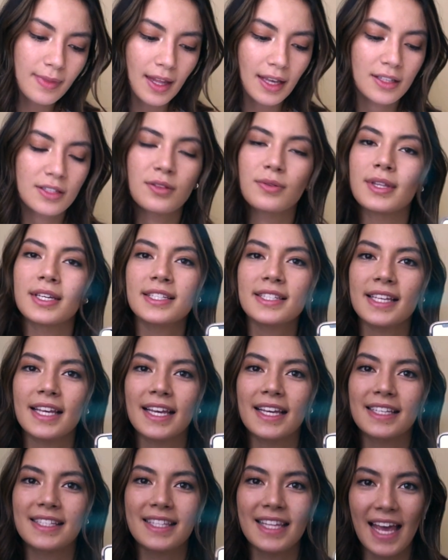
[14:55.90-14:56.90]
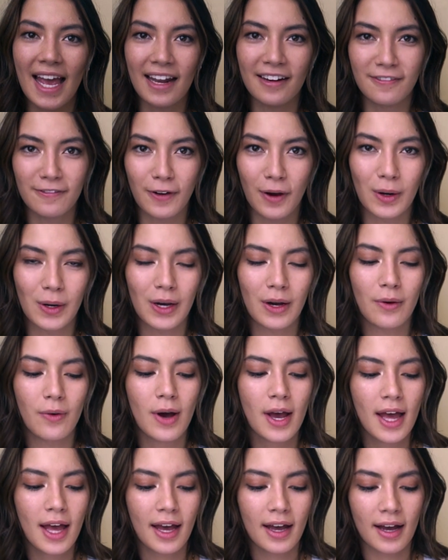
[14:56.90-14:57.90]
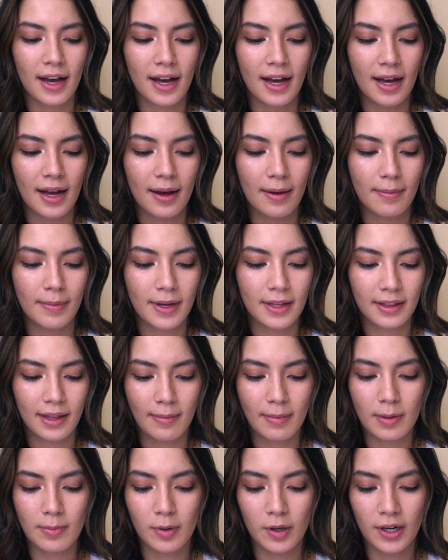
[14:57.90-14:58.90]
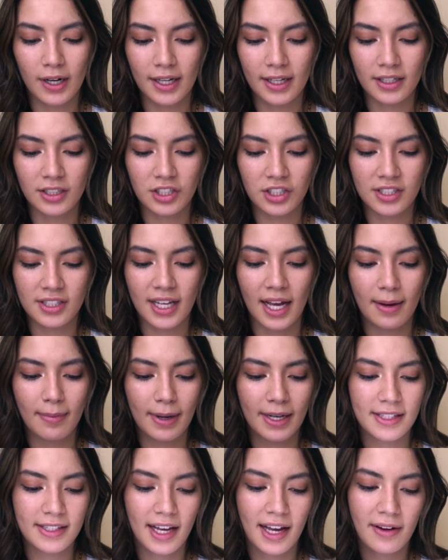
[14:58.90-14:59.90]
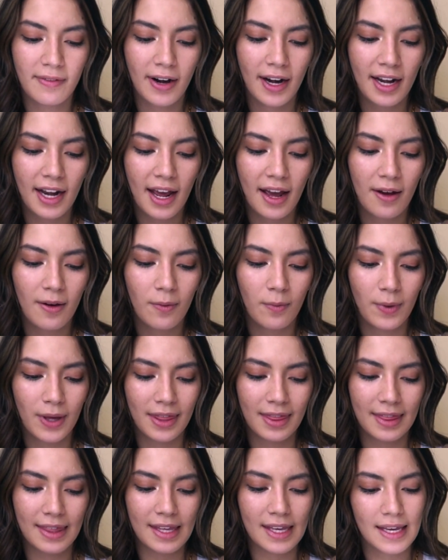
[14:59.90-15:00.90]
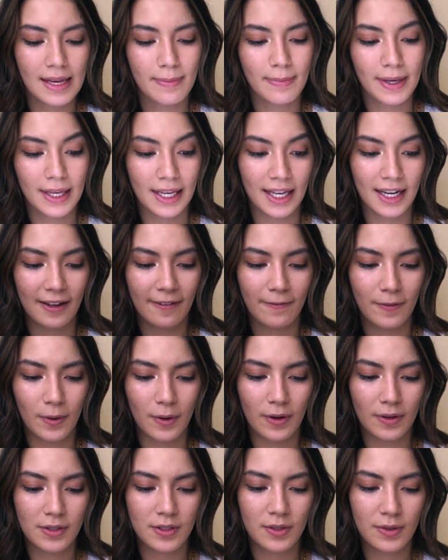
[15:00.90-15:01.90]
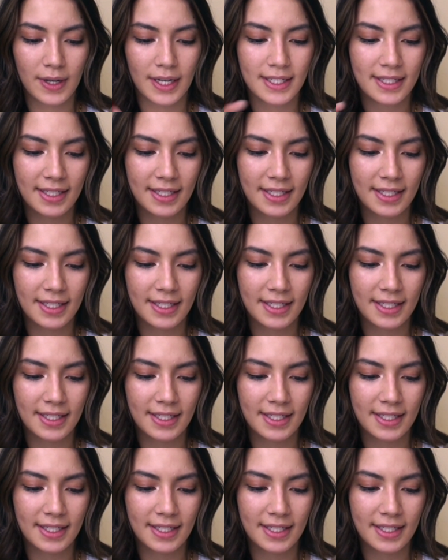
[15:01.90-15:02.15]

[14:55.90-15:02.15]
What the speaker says: So this is the end photo. Let me put it just side by side right now with the beginning photo so you guys